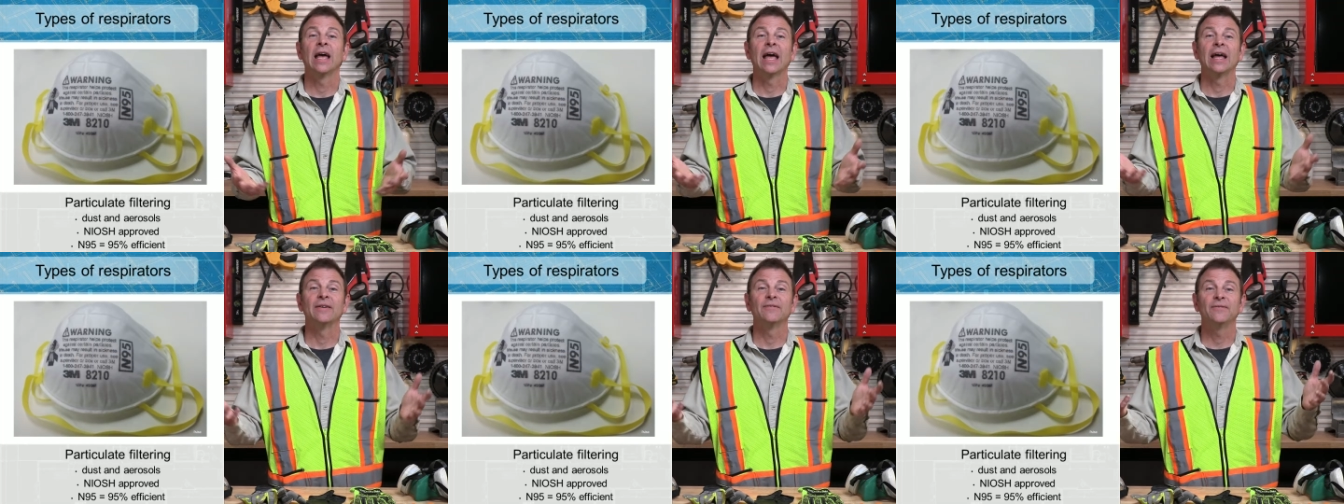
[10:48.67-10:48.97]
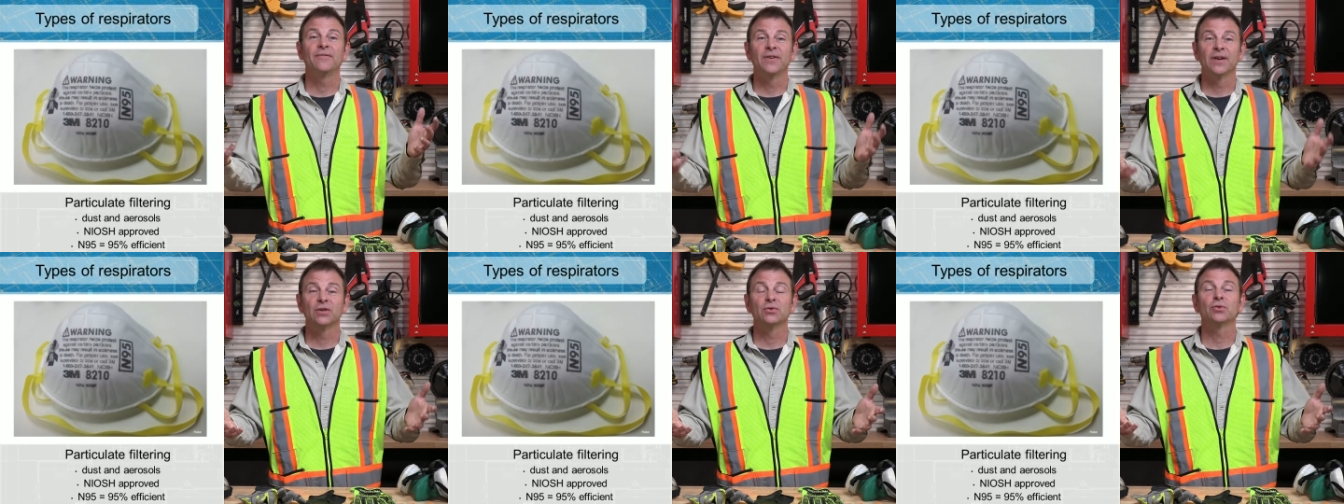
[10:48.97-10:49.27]
at
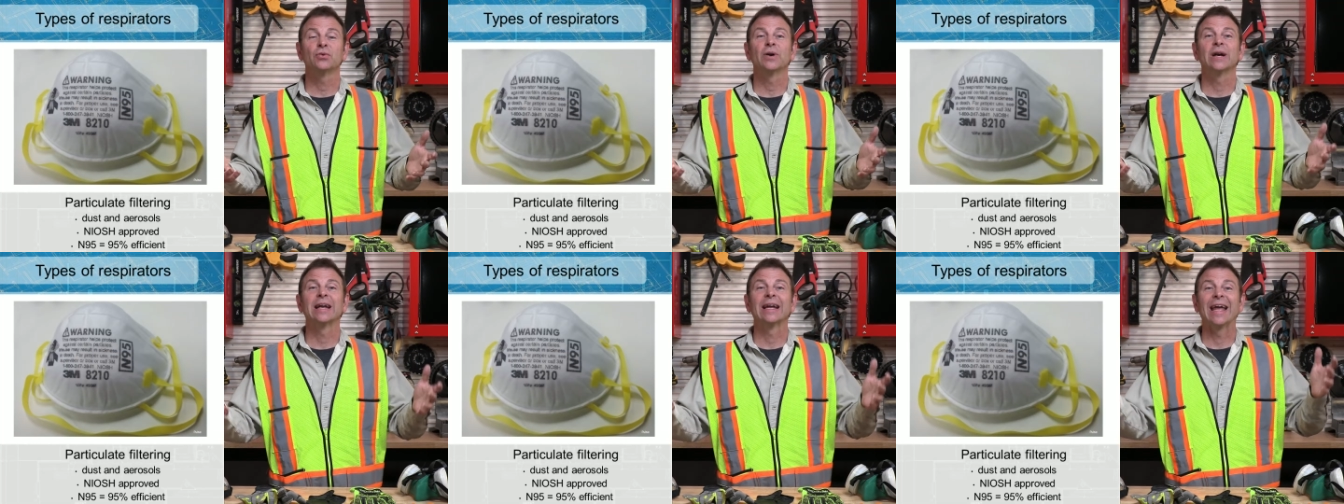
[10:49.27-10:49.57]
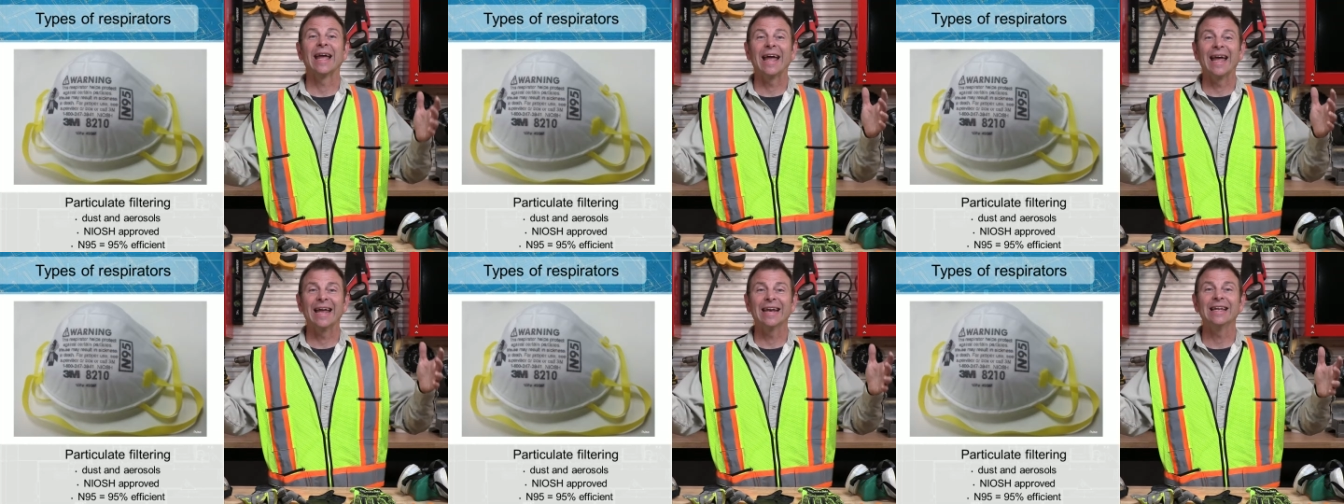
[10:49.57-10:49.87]

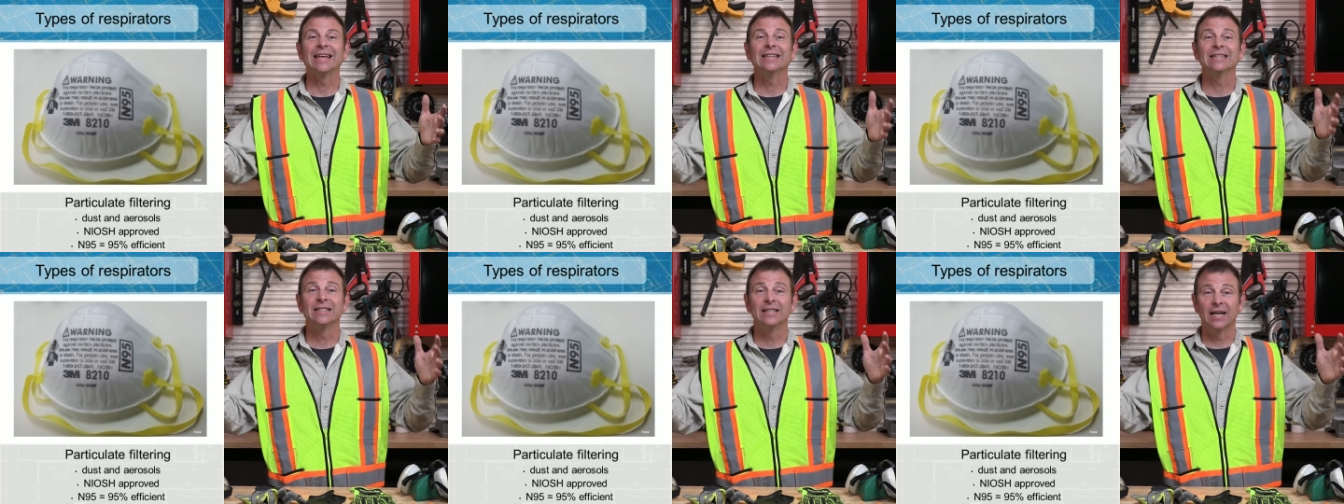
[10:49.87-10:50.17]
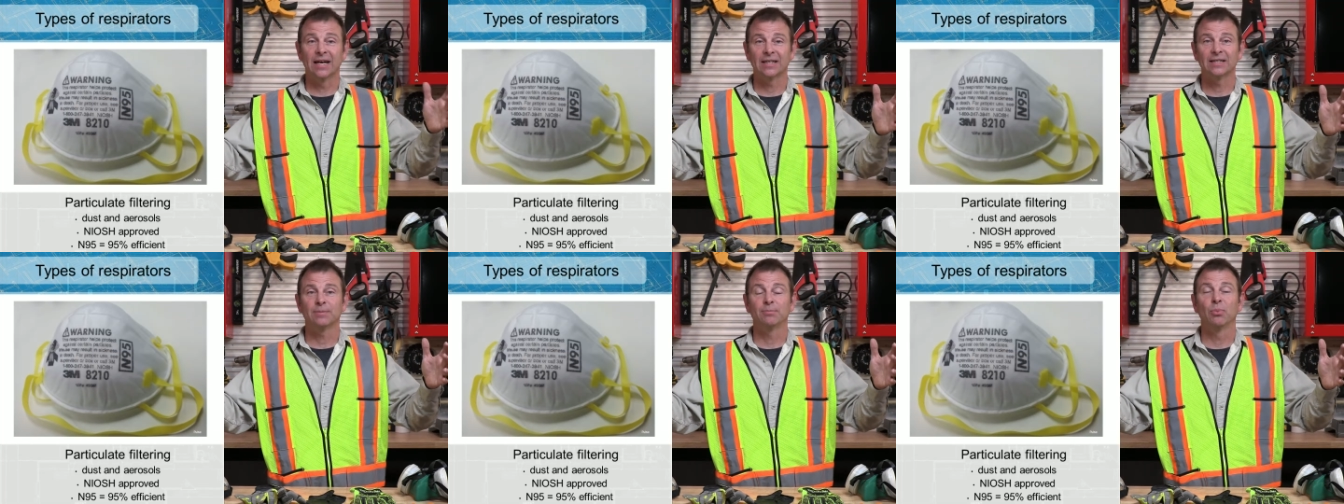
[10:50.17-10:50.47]
filtering any
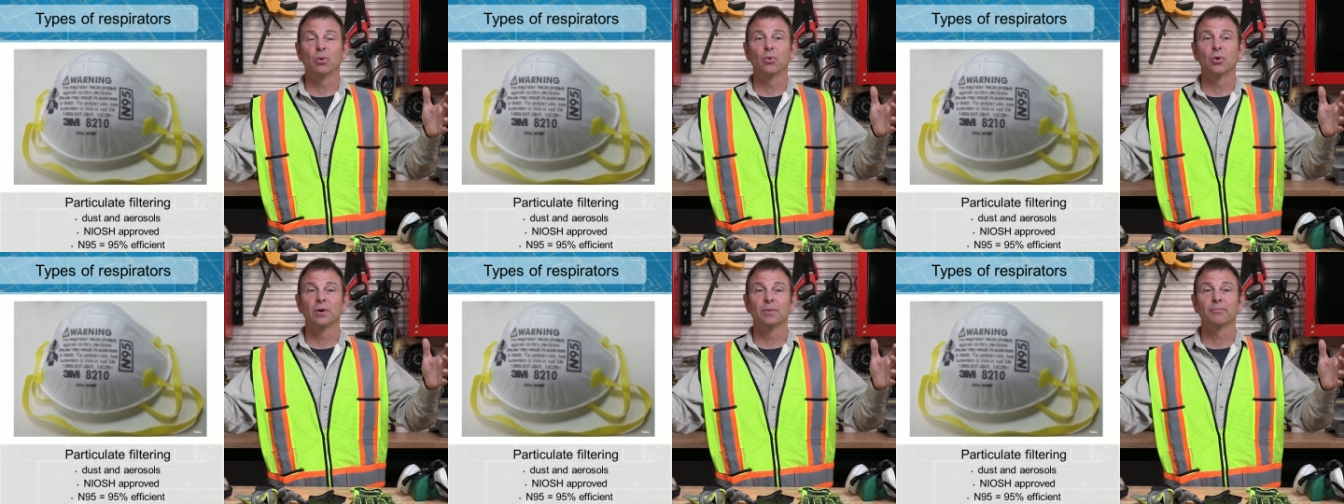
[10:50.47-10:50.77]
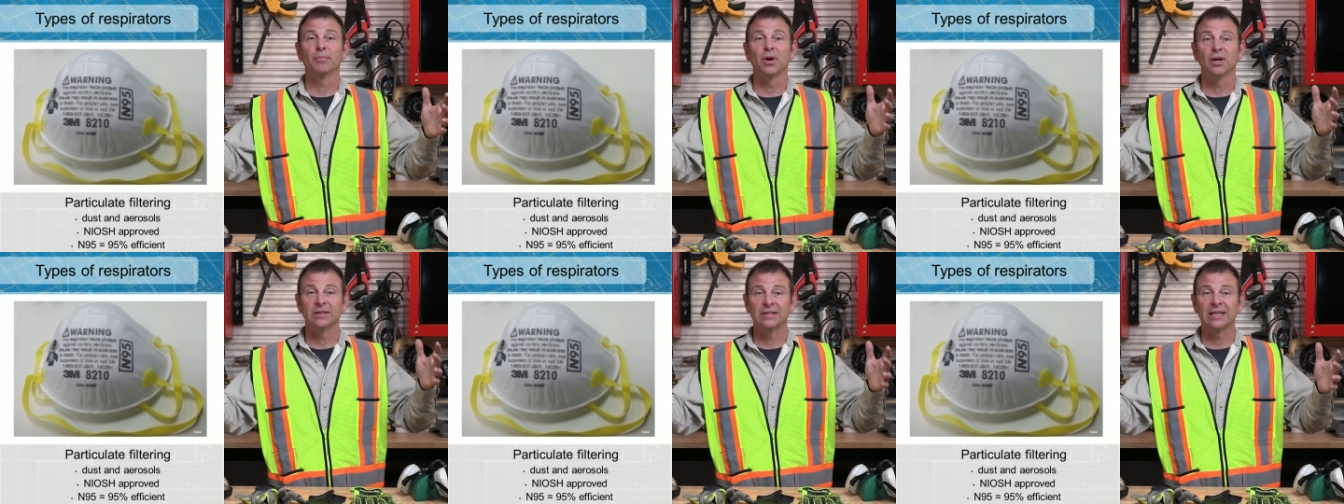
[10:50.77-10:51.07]
dust-borne
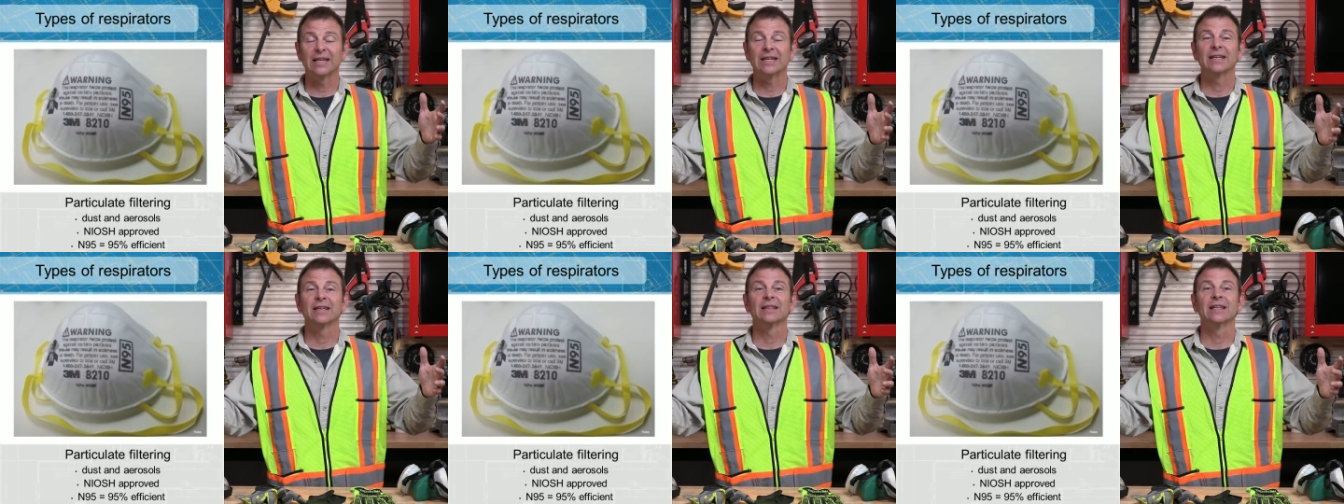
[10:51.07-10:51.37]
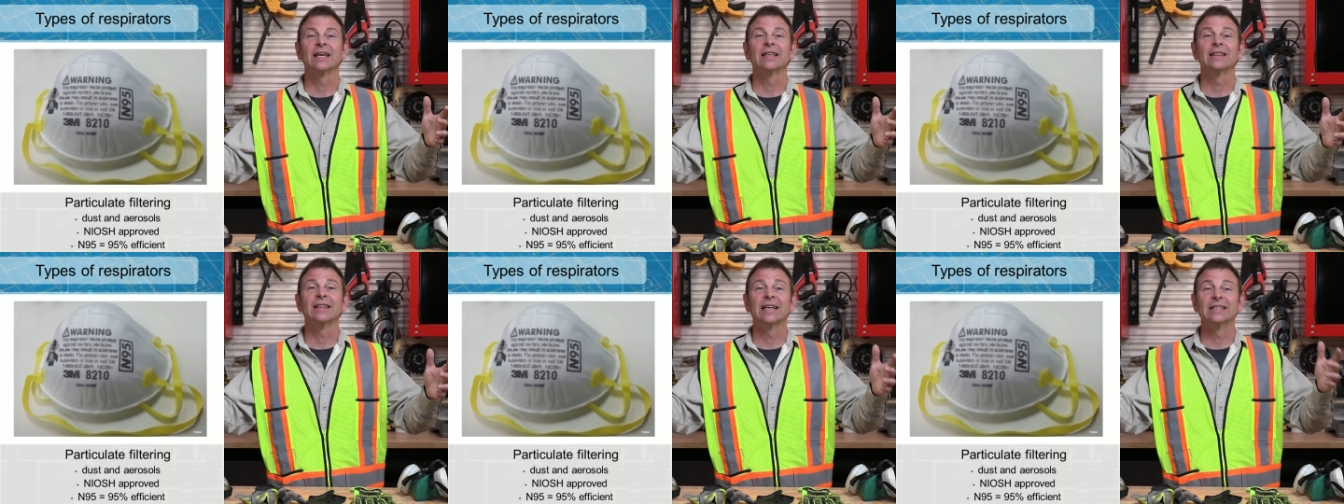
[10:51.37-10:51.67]

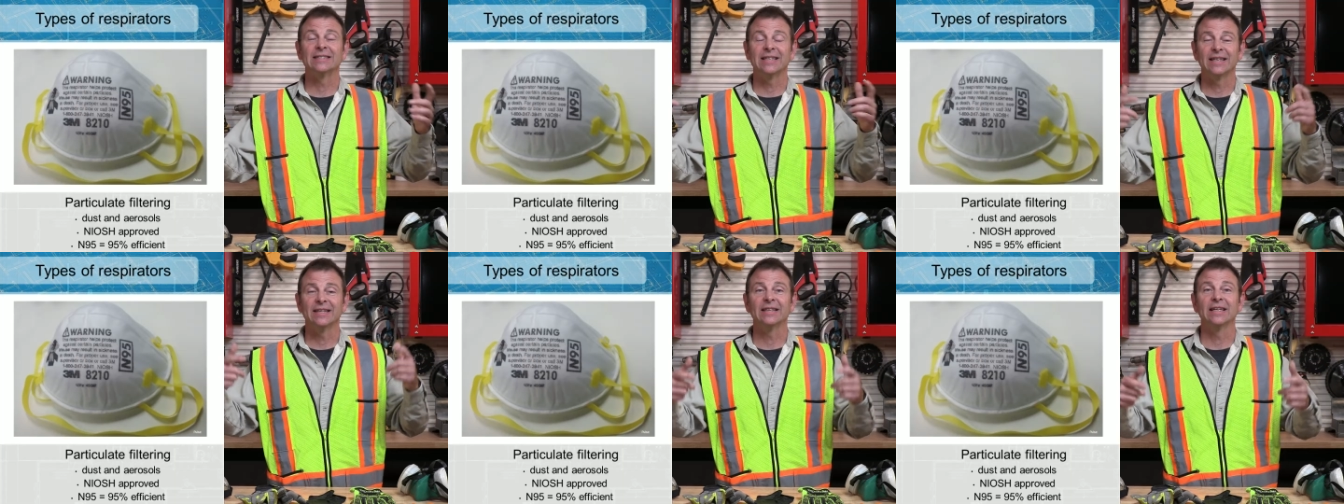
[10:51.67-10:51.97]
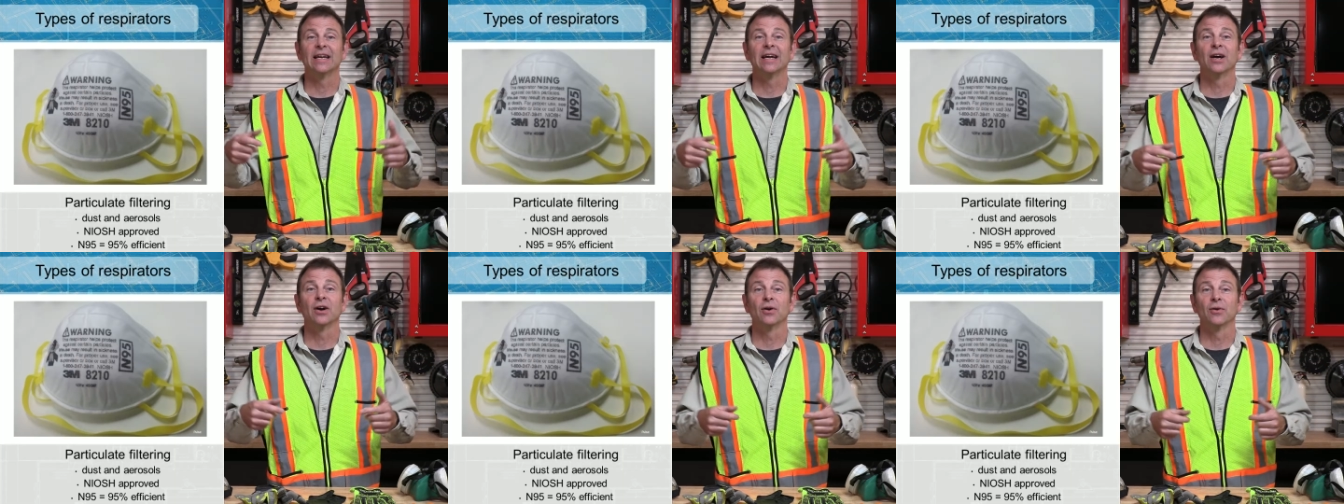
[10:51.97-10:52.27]
particulate that's in
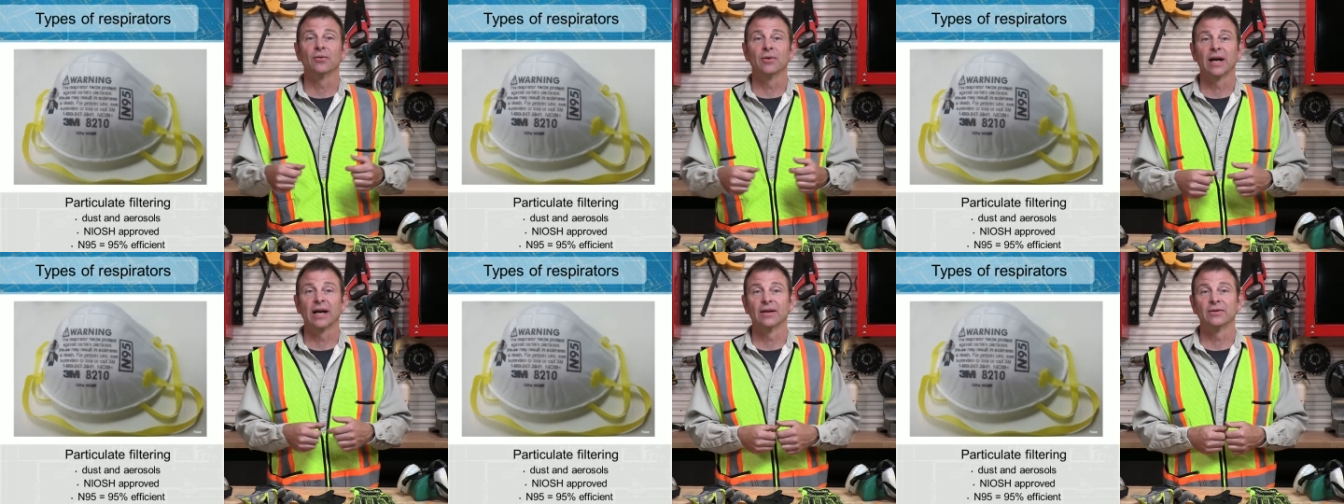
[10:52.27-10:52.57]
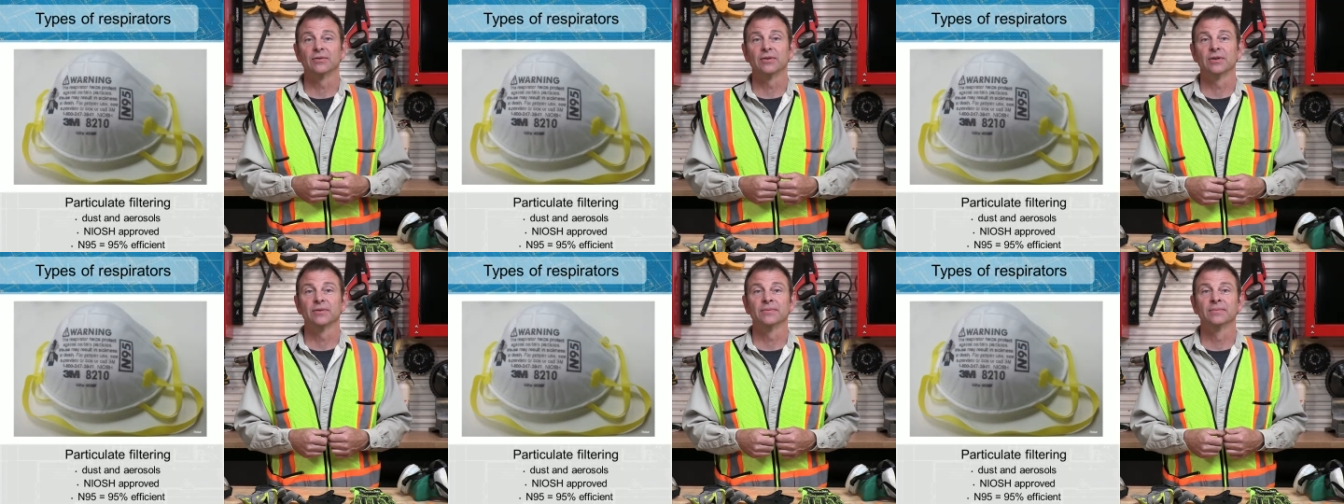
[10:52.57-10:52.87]
the air
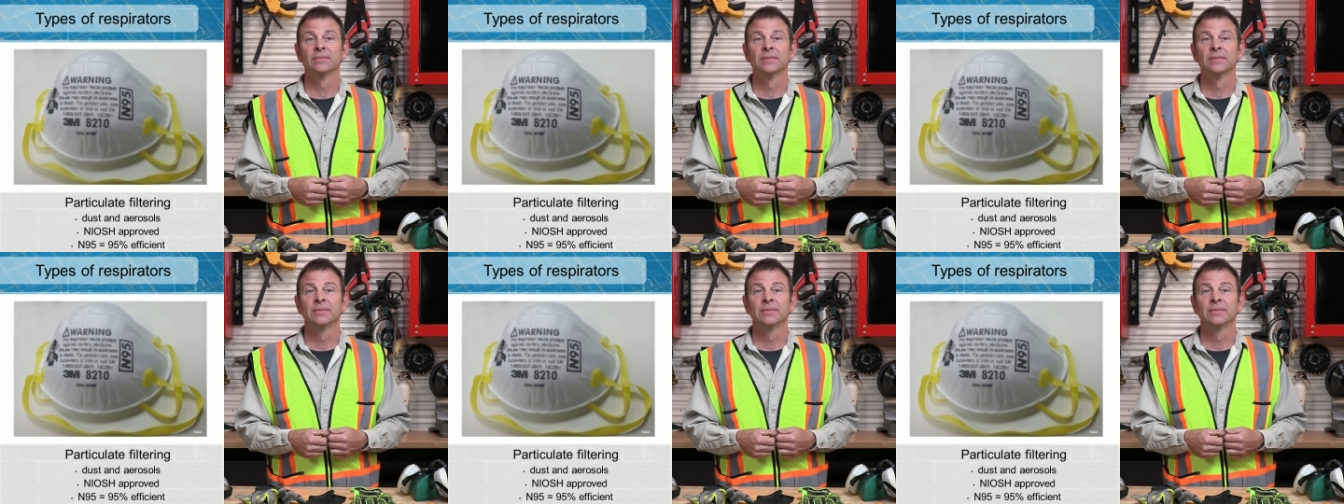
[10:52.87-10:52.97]
around you.